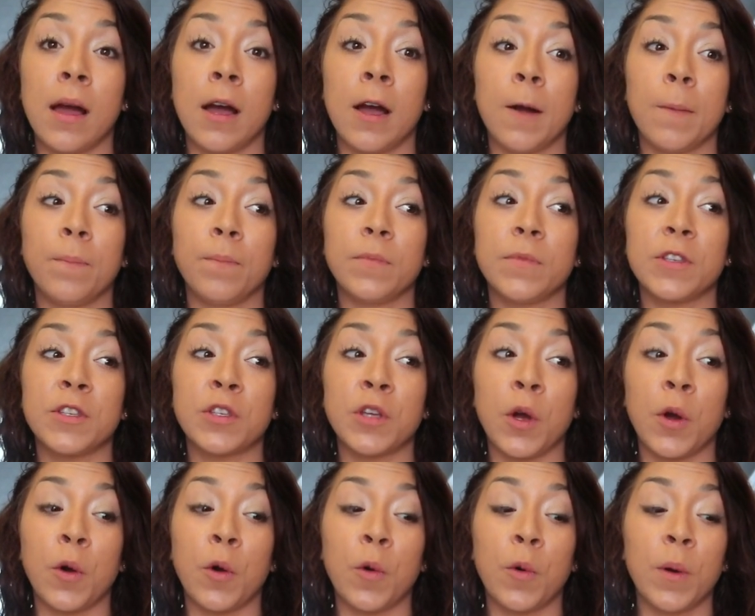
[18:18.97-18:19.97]
Um,
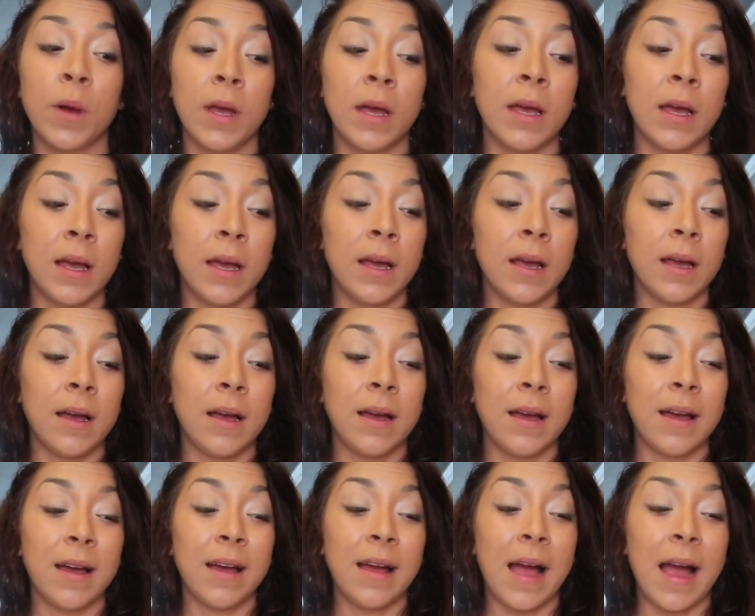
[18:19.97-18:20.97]
so
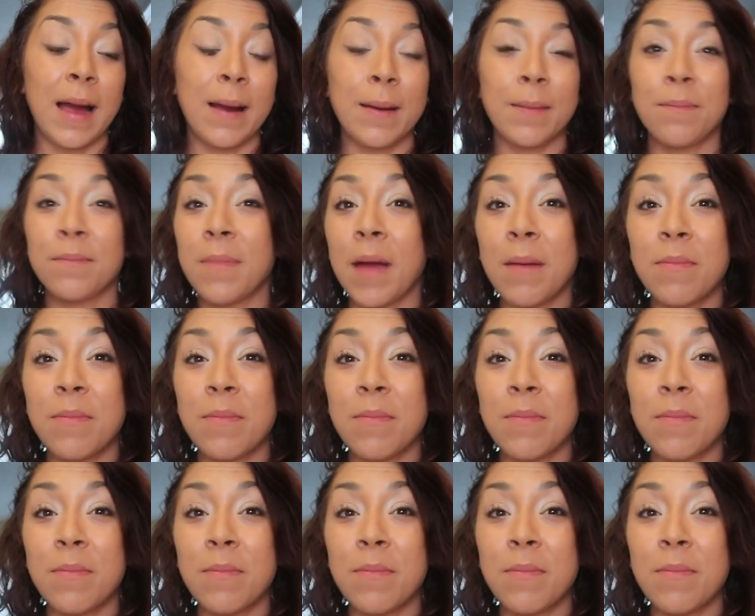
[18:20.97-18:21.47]
I'm,